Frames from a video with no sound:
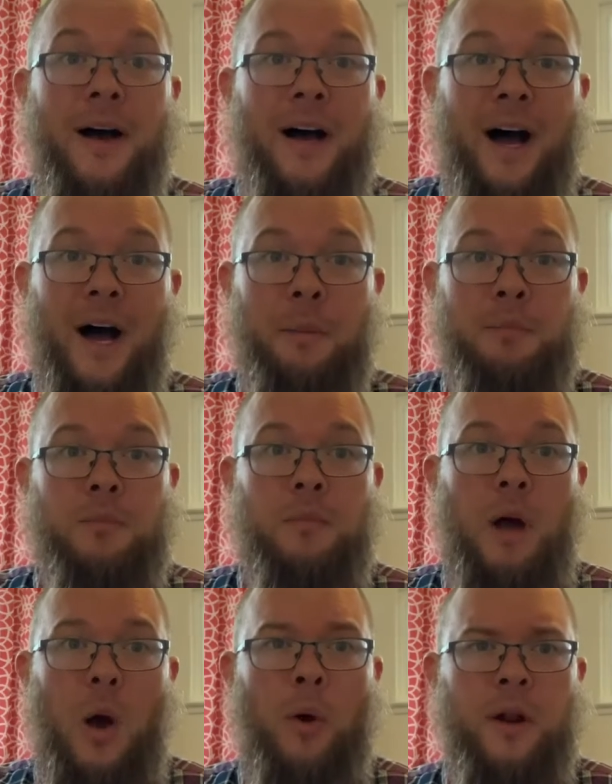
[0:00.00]
I
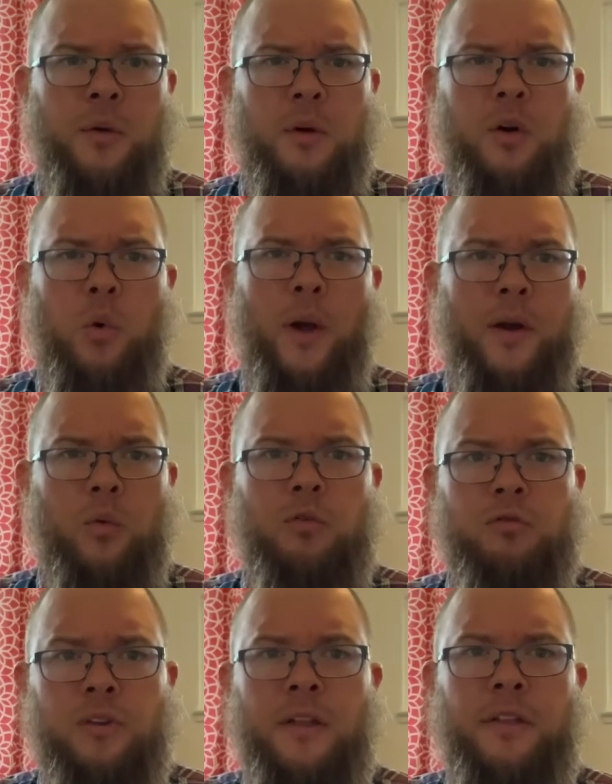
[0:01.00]
want to do a quick
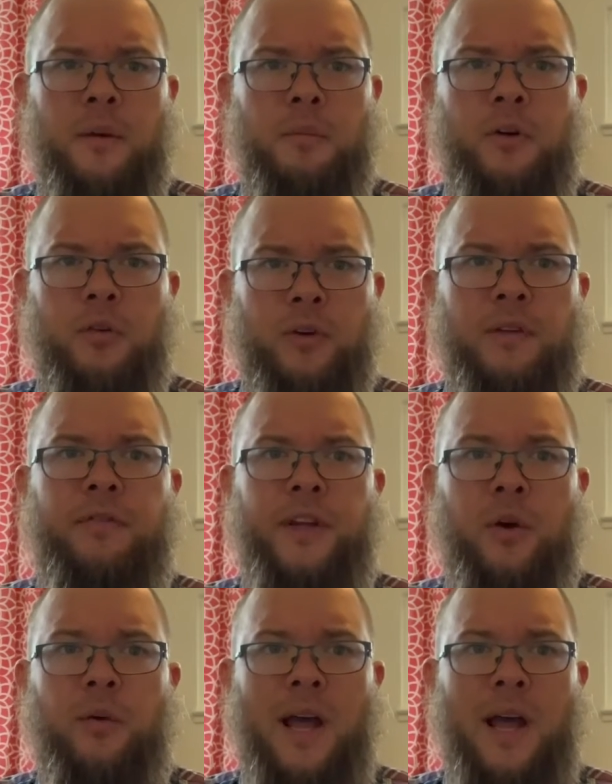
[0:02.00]
rhythm review.